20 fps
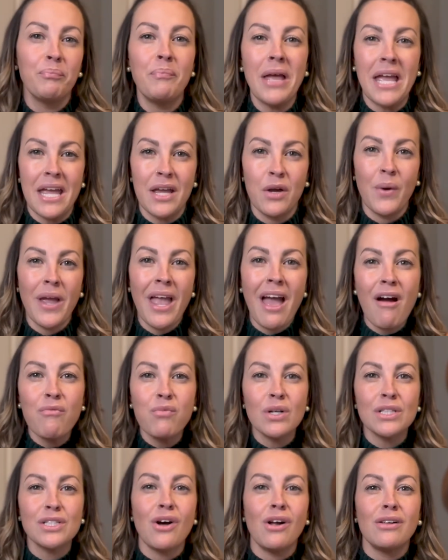big. We
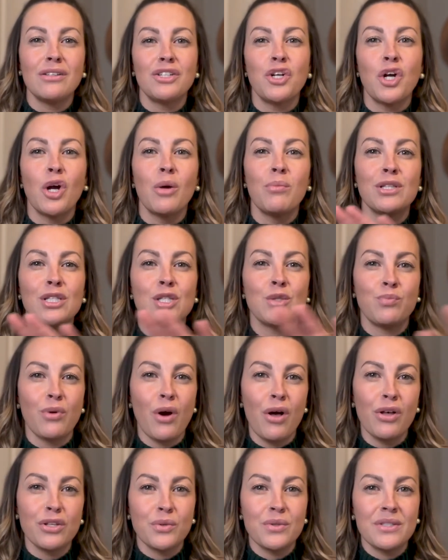have what's called an urban
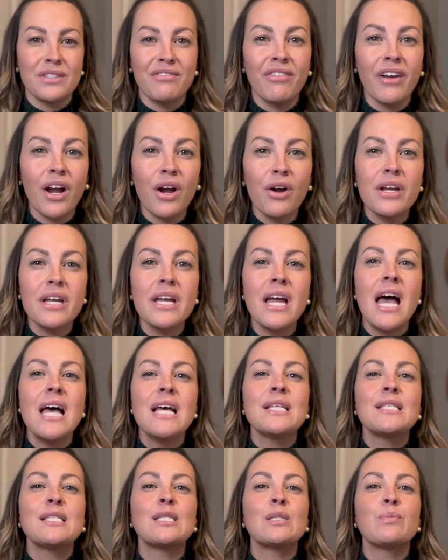sprawl, so it's very
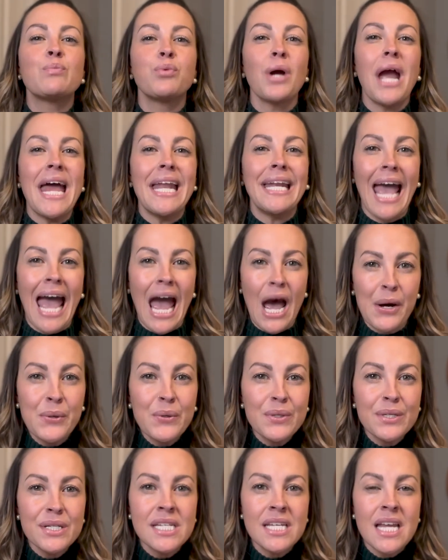spread
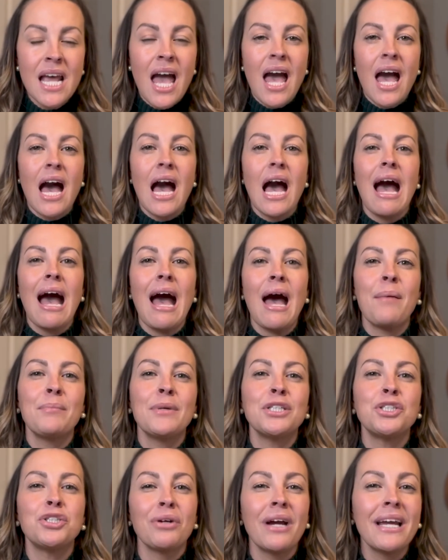out.
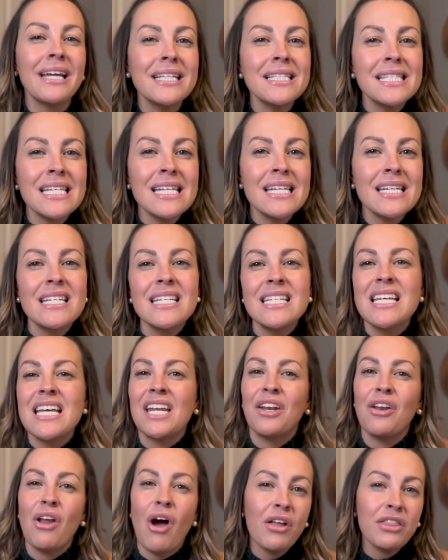Transit,
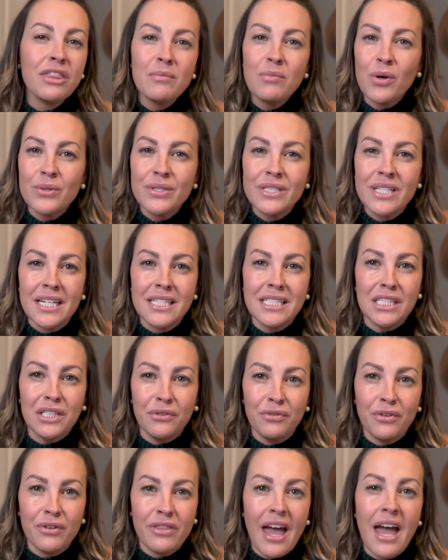not the most ideal for
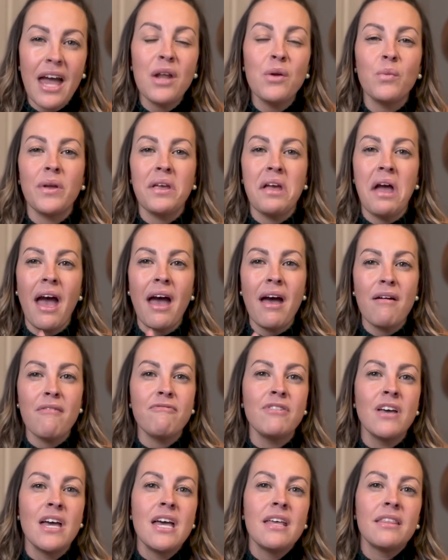that. We have
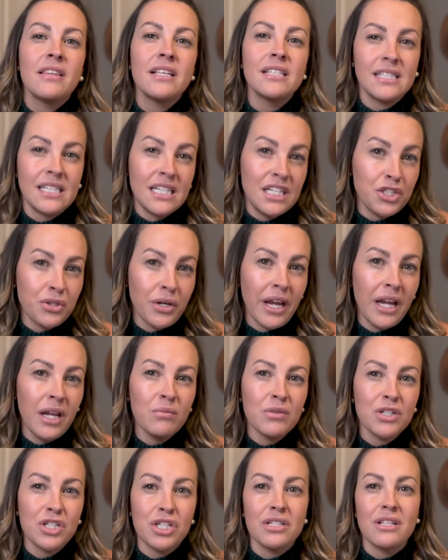the C train, which
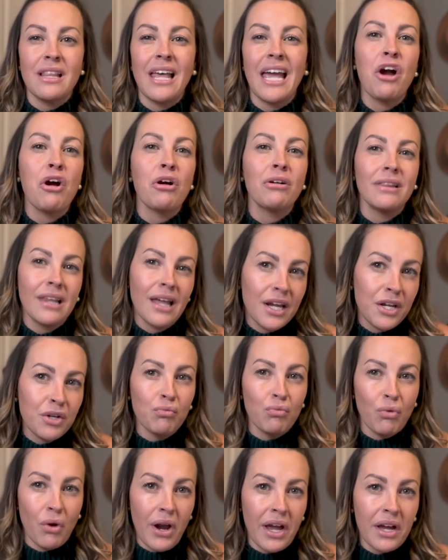is like our light
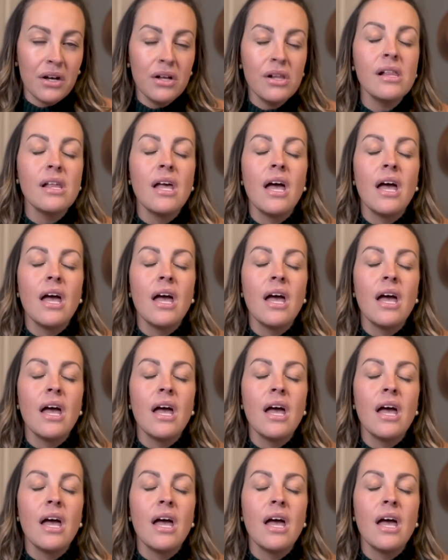rail.